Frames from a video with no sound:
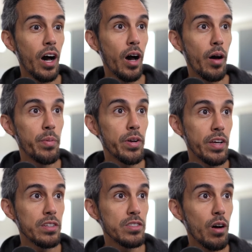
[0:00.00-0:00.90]

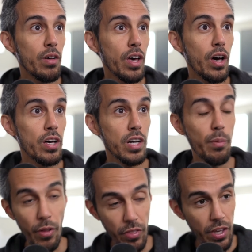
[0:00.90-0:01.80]
period. So a
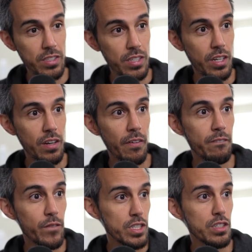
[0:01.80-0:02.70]
couple of things here.
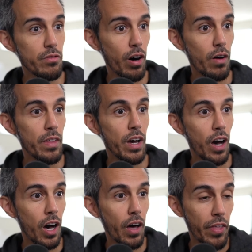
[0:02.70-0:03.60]
First of all,
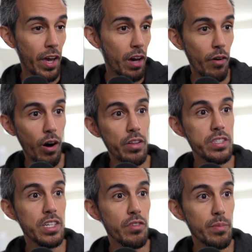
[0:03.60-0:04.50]
they have all
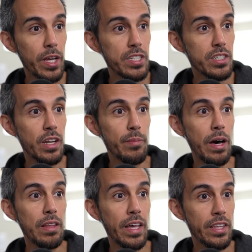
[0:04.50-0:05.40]
this information
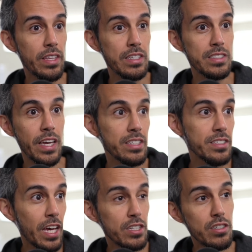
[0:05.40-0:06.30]
about like things like
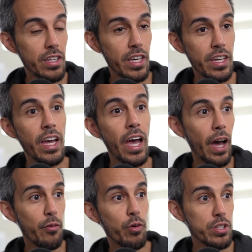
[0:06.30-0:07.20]
scheduling,
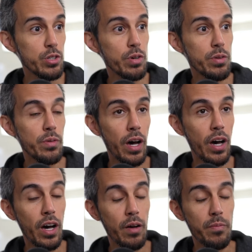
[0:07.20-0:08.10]
what you would
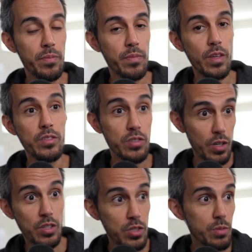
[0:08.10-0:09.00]

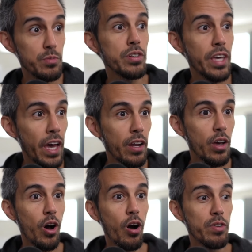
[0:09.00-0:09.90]
assume to get
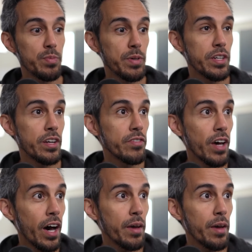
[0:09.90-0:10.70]
over a period of time.